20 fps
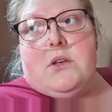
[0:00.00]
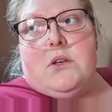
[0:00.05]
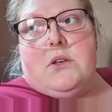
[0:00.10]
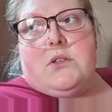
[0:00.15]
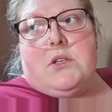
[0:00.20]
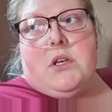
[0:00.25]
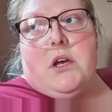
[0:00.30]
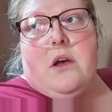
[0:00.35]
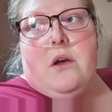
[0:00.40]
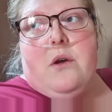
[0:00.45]

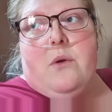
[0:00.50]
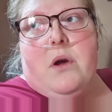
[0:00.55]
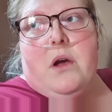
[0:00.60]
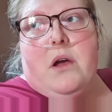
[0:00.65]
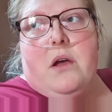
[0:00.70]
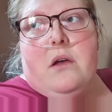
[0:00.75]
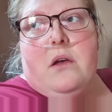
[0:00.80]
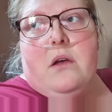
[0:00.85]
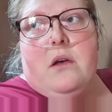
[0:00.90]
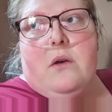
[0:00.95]
So
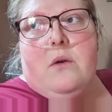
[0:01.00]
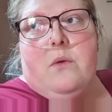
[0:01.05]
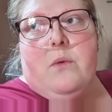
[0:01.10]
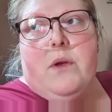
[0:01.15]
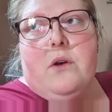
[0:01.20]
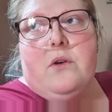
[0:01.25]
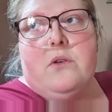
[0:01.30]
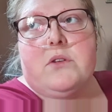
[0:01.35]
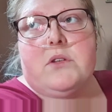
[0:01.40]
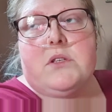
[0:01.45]

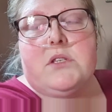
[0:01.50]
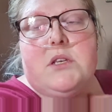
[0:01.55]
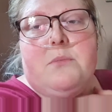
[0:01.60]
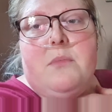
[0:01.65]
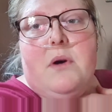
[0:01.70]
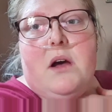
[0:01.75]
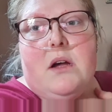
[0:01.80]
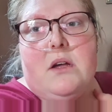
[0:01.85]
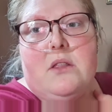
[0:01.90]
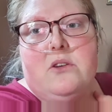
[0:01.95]
we ordered
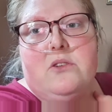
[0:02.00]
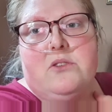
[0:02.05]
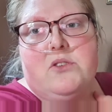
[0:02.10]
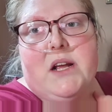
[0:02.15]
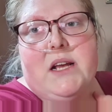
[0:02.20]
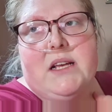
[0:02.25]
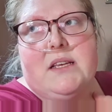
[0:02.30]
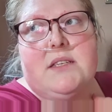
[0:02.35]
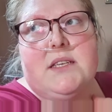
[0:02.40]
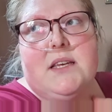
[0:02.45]
some other
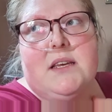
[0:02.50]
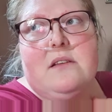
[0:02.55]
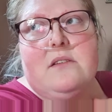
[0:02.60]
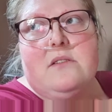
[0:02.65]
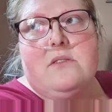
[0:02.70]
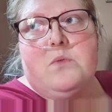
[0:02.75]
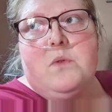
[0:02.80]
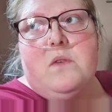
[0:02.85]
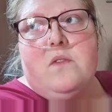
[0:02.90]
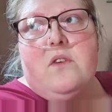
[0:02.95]

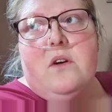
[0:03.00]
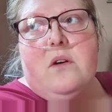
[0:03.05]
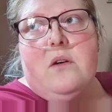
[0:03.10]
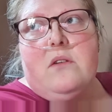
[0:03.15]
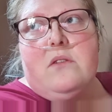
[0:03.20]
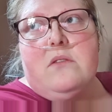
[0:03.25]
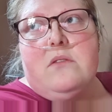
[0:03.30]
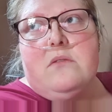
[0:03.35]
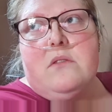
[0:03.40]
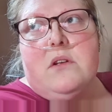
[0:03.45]
dressings. We've
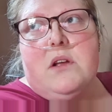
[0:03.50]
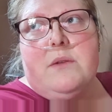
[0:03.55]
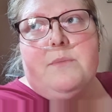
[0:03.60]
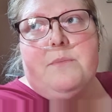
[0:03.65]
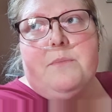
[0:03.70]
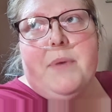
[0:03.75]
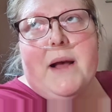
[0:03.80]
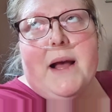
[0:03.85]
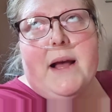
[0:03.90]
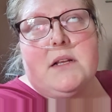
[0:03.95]
gone
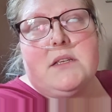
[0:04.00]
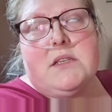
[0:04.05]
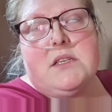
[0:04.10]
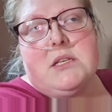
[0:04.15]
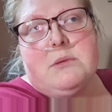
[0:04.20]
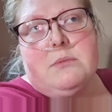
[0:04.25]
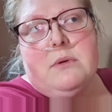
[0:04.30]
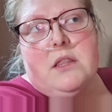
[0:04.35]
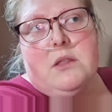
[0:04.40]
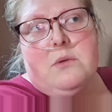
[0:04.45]
and back to
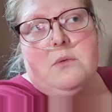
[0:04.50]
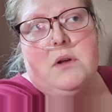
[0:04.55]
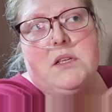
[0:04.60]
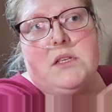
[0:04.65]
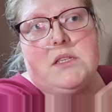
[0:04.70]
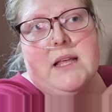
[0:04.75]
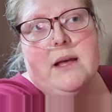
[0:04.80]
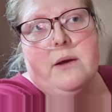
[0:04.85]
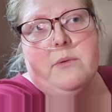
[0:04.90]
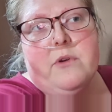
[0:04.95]
some other
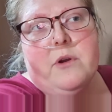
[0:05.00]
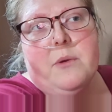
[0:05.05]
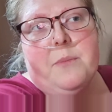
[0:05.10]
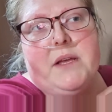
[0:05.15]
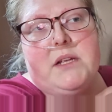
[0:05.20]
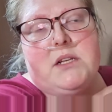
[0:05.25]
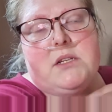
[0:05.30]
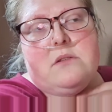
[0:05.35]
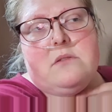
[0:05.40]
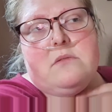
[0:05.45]
ones that were a
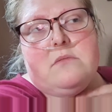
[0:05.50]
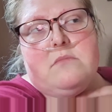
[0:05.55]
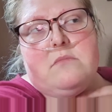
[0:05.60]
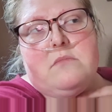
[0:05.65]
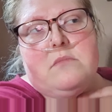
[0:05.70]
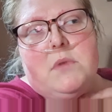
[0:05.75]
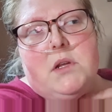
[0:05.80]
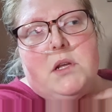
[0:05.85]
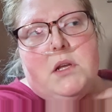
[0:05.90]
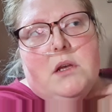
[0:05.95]
bit,
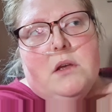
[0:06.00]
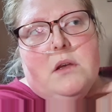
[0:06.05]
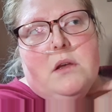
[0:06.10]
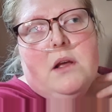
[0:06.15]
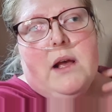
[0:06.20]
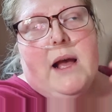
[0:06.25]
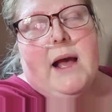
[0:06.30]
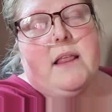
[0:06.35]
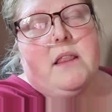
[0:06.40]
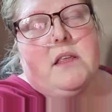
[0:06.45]

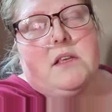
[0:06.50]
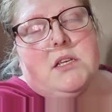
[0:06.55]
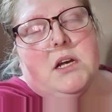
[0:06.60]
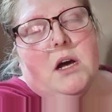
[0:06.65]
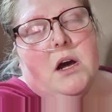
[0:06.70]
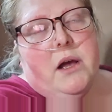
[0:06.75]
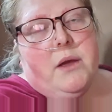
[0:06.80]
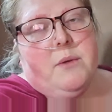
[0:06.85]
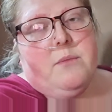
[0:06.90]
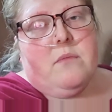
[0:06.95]
at the
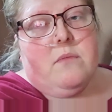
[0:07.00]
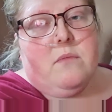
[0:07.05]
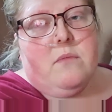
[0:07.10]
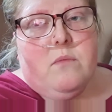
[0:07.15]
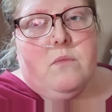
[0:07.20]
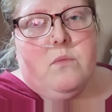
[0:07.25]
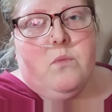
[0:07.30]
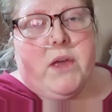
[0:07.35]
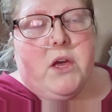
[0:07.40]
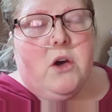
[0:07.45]
time
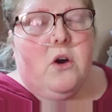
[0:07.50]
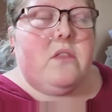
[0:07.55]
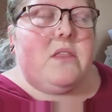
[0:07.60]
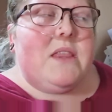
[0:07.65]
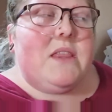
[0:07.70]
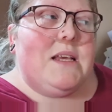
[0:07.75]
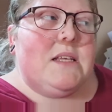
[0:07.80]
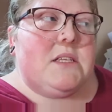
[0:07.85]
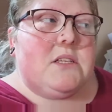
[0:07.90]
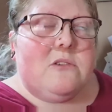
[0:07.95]
we got
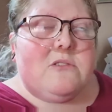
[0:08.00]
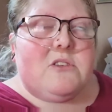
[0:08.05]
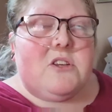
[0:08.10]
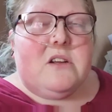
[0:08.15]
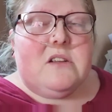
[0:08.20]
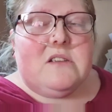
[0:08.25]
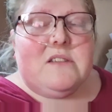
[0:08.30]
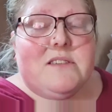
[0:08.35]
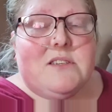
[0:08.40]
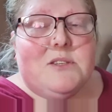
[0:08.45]
these
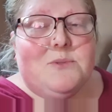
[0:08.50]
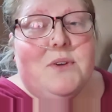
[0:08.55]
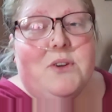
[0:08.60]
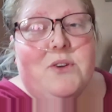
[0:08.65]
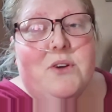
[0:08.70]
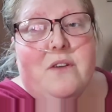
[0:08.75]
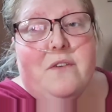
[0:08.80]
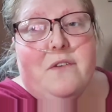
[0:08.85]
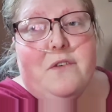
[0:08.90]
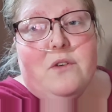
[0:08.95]
alternatives because we
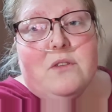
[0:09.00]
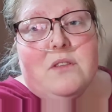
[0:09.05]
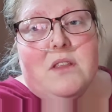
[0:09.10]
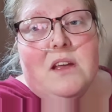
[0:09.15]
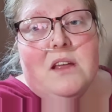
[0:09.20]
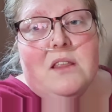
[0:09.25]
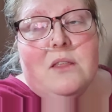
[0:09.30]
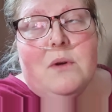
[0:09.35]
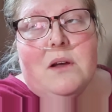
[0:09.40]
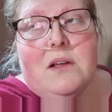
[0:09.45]
couldn't afford
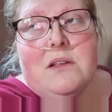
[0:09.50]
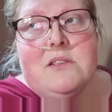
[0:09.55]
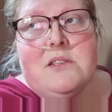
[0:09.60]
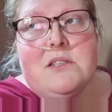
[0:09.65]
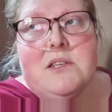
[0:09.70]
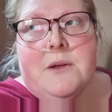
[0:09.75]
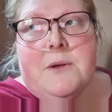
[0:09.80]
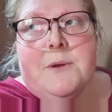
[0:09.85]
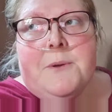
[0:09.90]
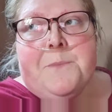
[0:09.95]
the other
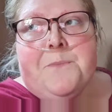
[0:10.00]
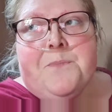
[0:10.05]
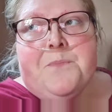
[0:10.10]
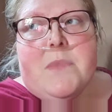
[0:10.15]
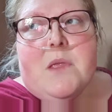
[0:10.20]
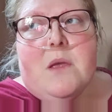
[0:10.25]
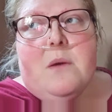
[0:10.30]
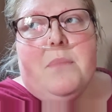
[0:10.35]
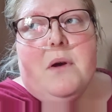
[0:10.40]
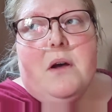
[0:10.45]
ones,
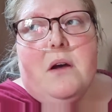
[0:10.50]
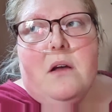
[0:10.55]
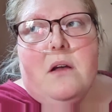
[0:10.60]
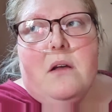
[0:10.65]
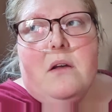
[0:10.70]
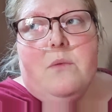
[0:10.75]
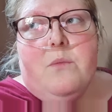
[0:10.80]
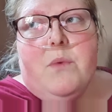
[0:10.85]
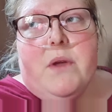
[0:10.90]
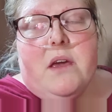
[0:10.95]
but
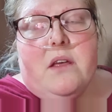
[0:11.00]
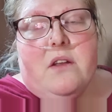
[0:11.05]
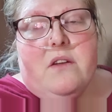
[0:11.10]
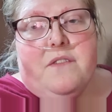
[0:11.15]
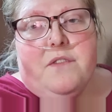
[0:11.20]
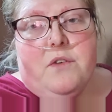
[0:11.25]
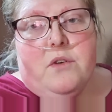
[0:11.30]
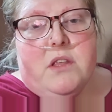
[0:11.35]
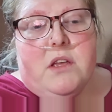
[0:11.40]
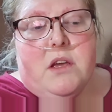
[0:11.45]
we can
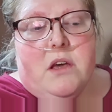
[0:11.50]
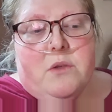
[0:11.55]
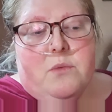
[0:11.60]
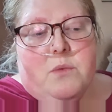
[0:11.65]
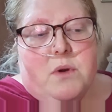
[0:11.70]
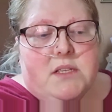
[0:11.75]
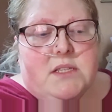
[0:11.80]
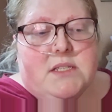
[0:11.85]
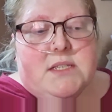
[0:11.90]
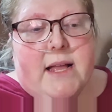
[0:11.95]
afford the other
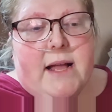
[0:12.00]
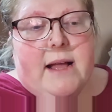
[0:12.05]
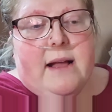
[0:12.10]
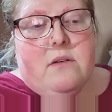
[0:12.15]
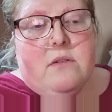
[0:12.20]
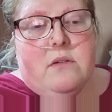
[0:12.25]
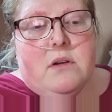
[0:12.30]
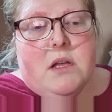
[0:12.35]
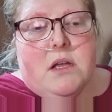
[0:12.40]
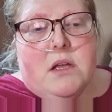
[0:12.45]
ones
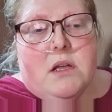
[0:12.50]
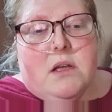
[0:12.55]
now.